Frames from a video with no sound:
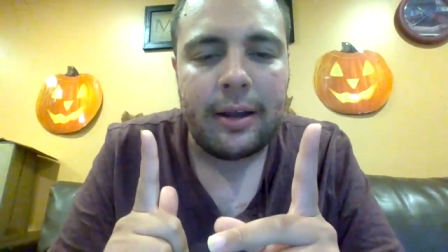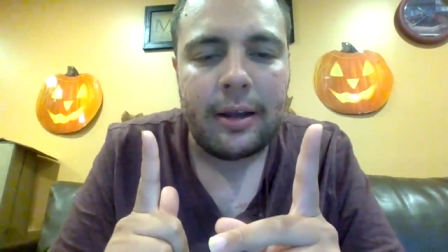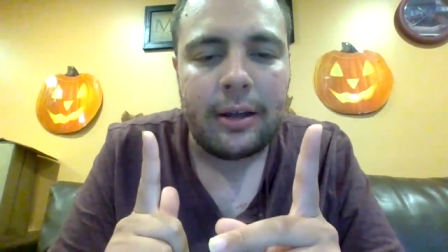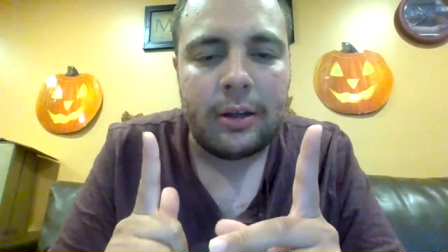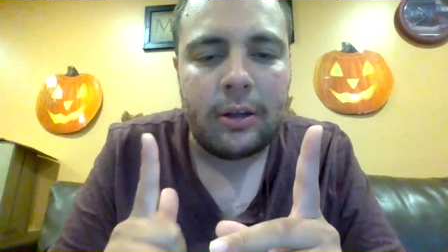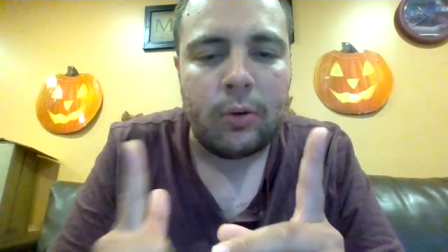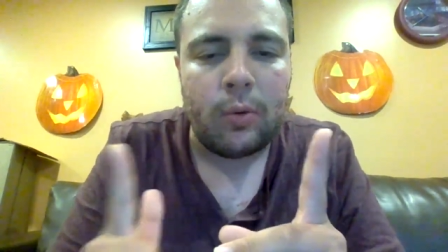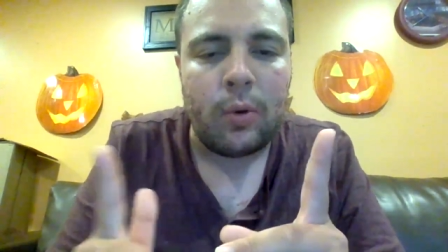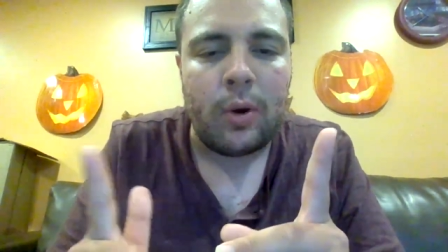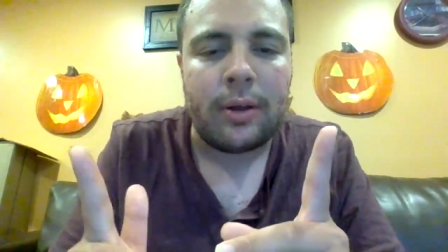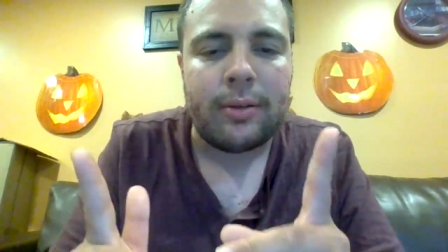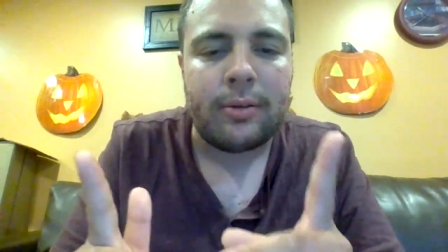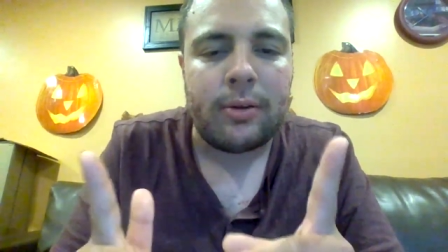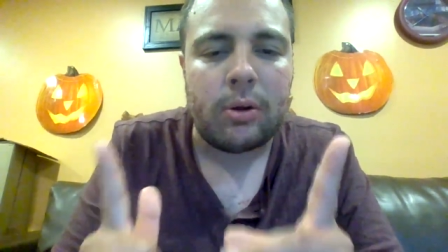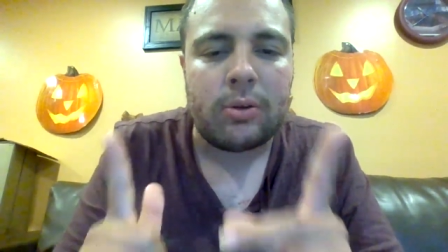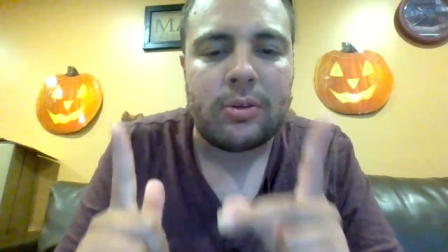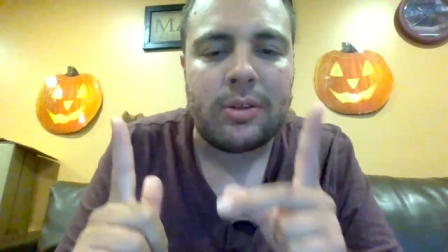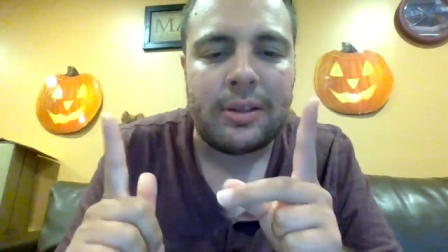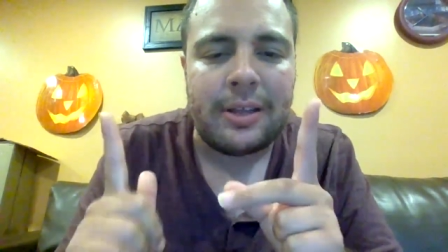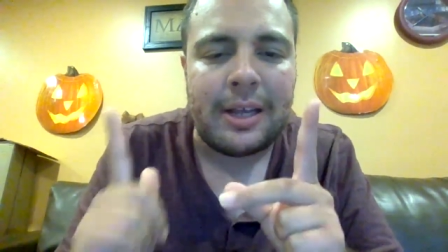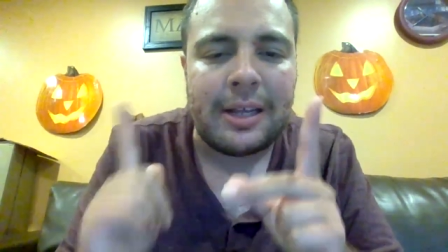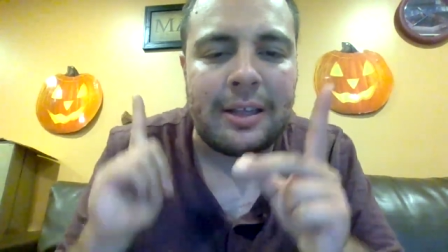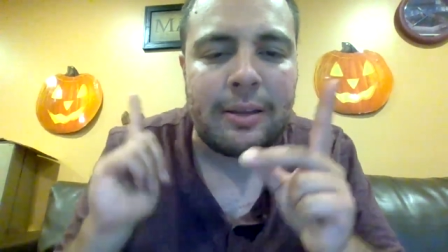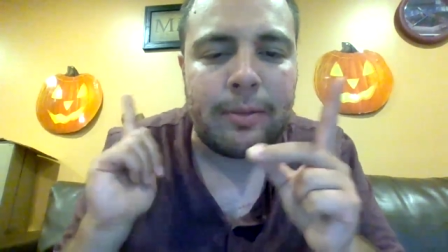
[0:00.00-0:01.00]
You won't have to go to
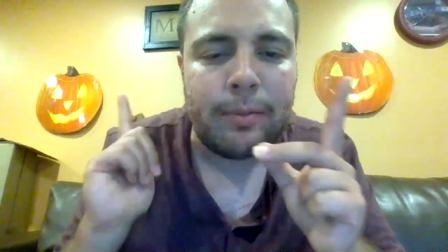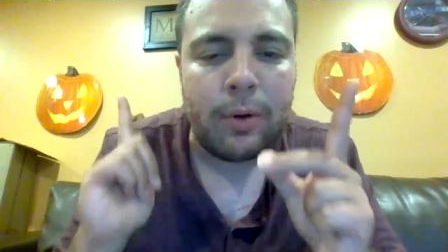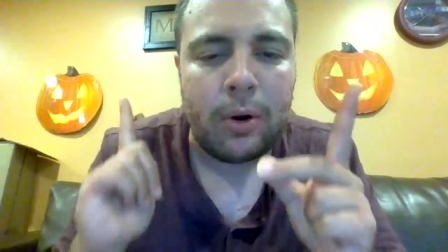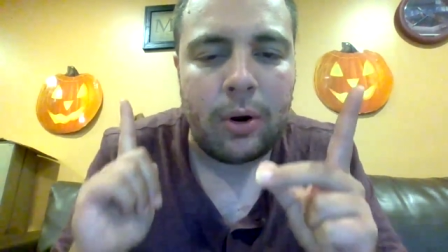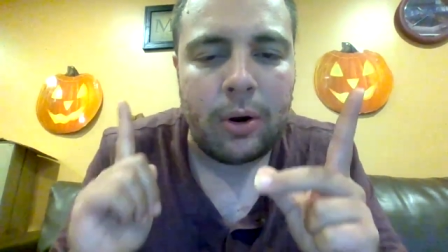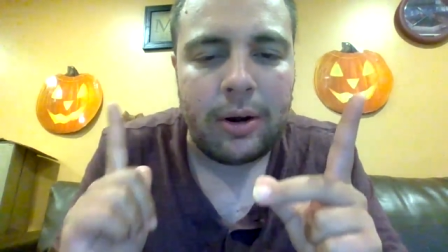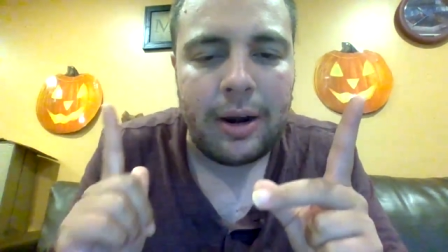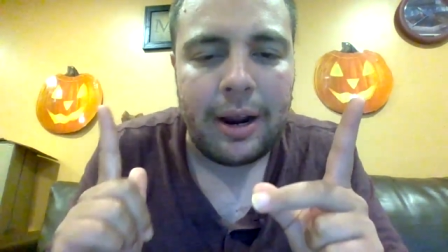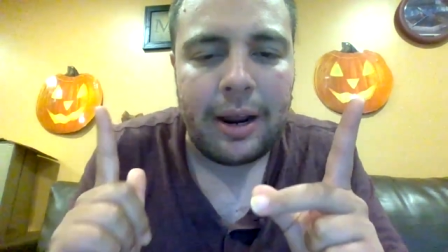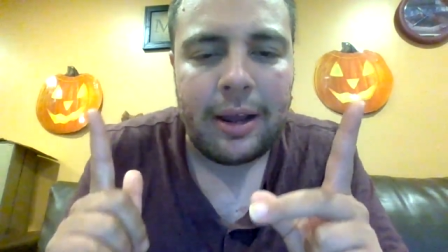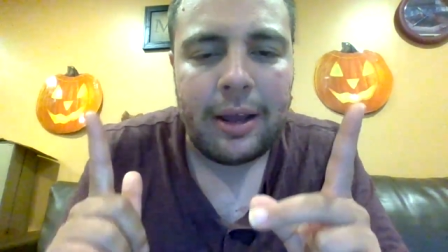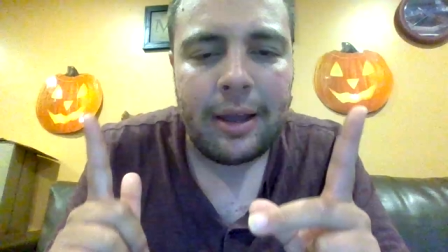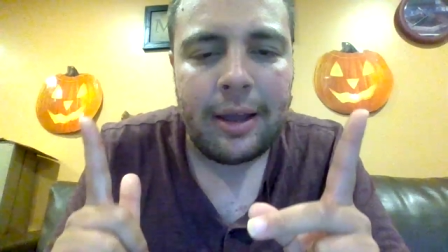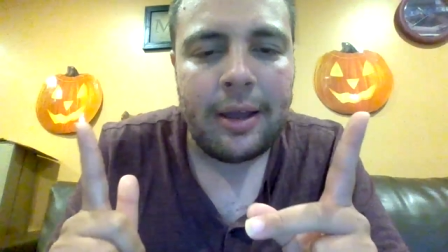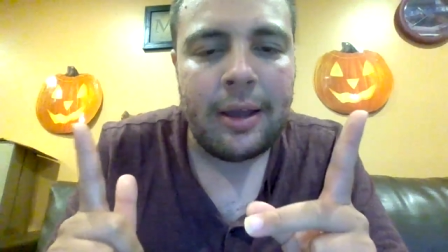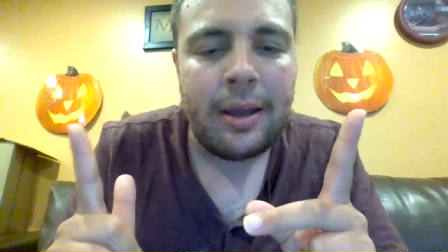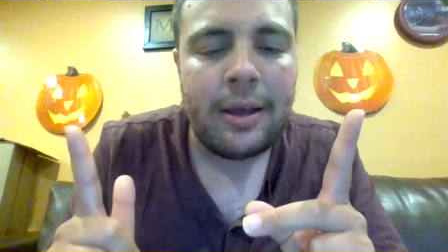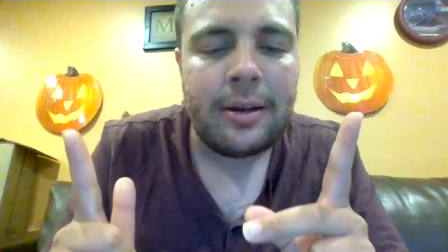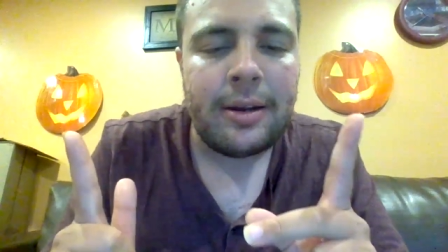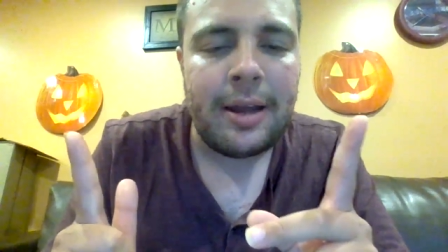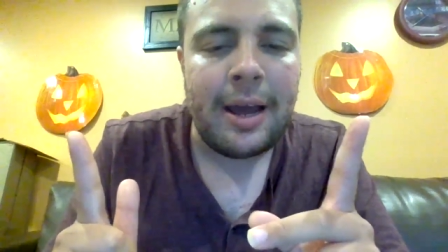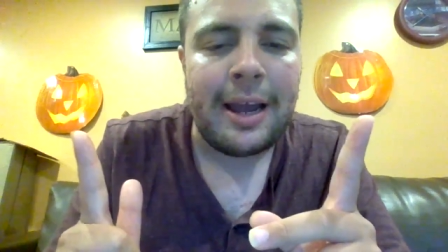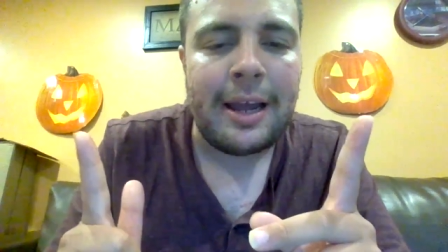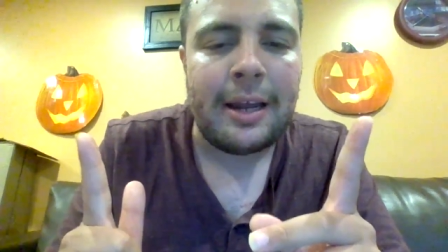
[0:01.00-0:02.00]
the dentist anymore? Now,
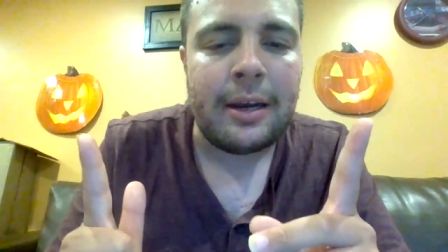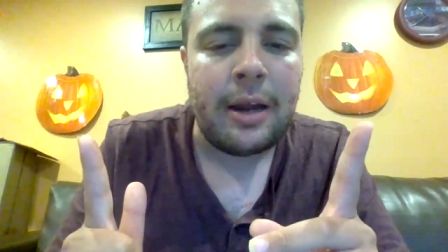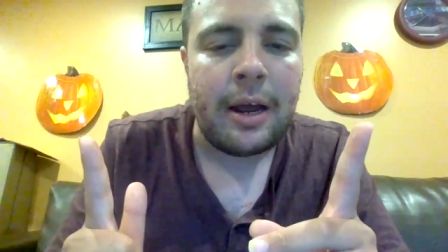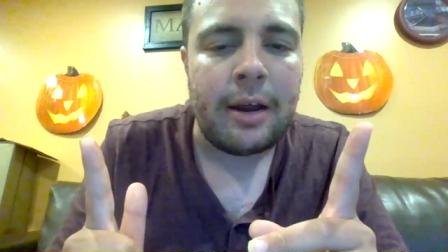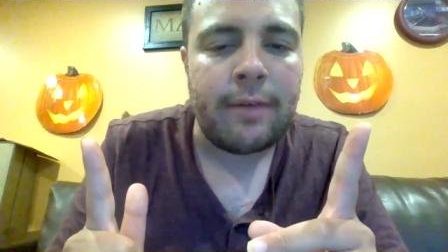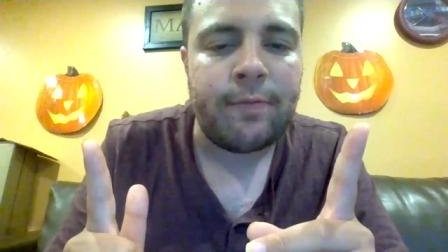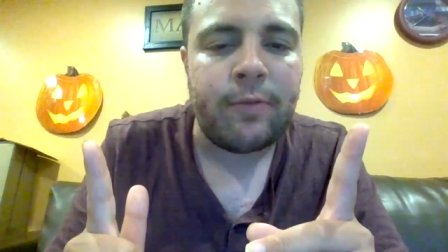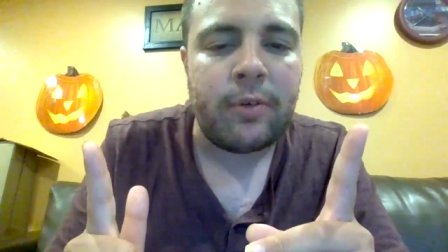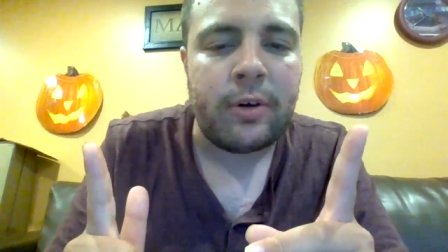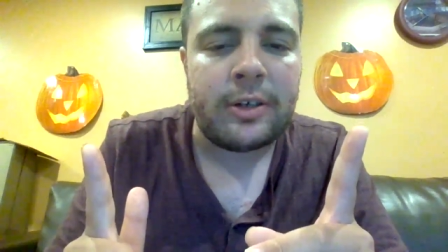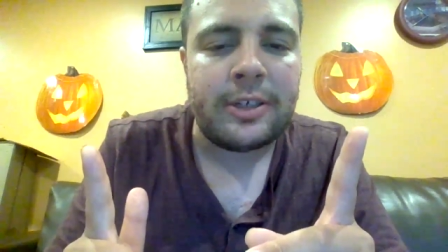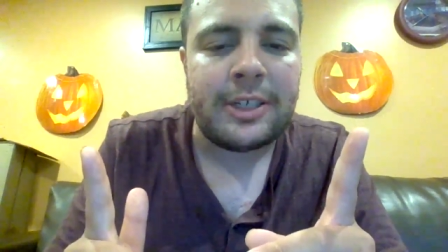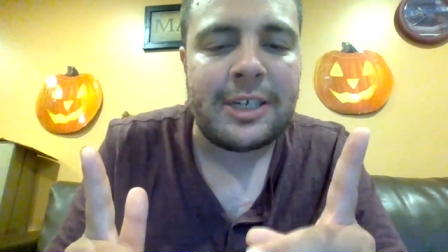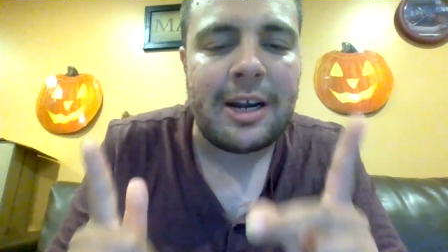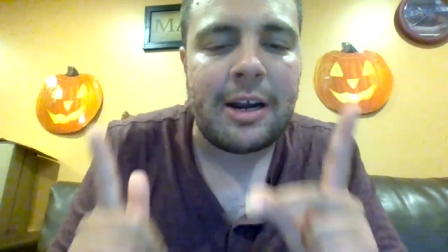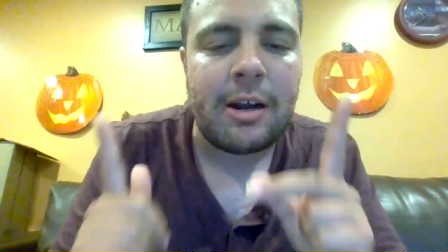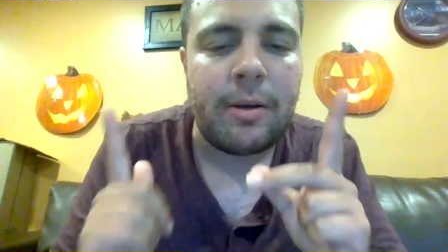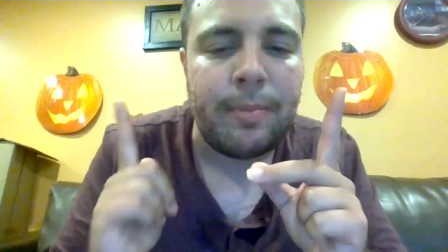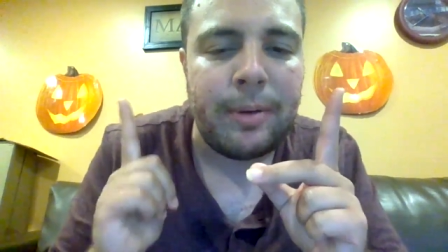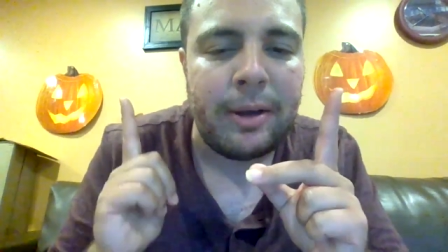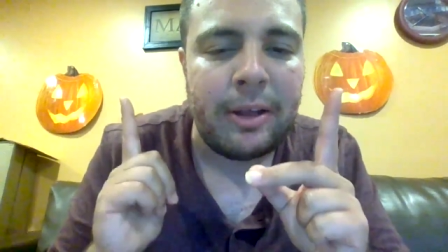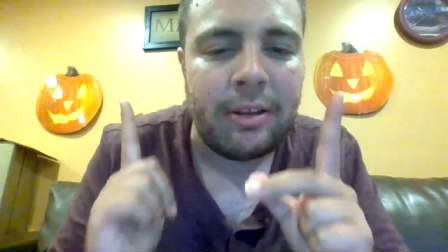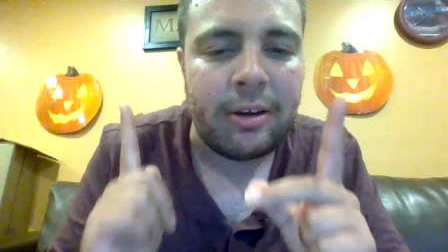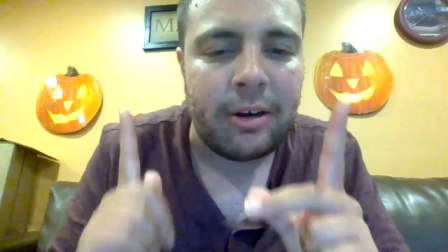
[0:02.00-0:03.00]
Now you're not for a
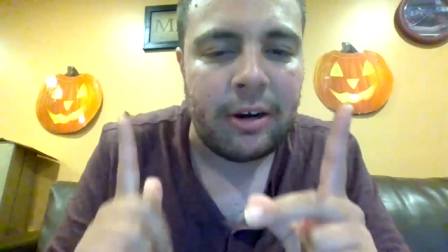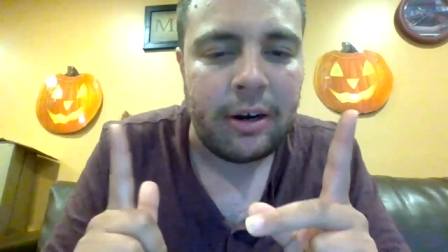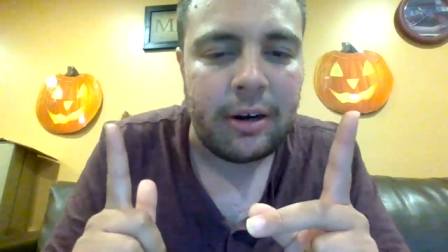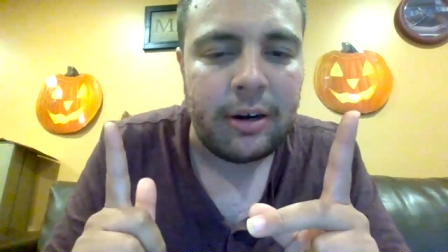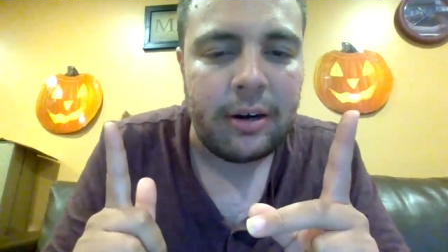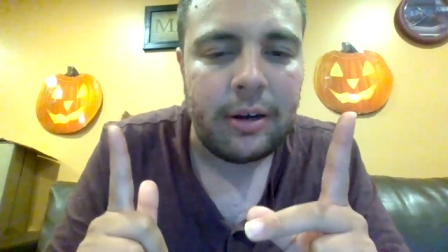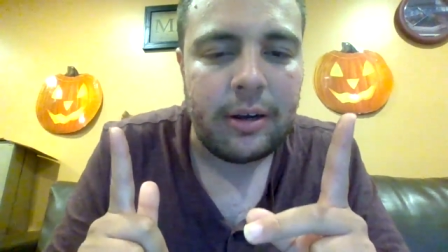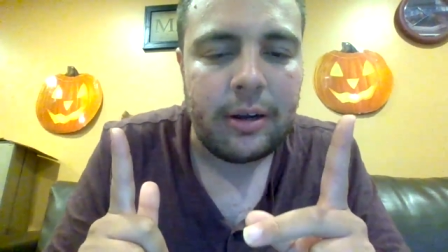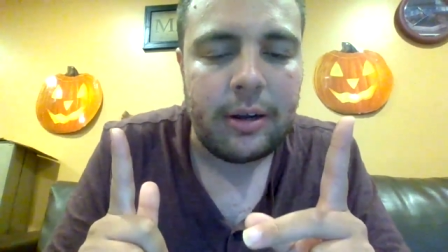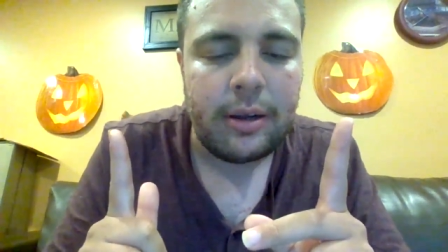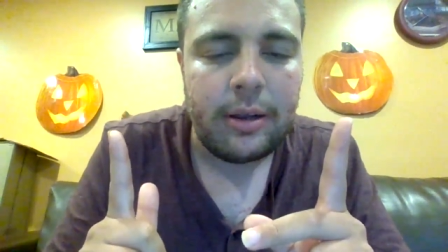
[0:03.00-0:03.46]
checkup either.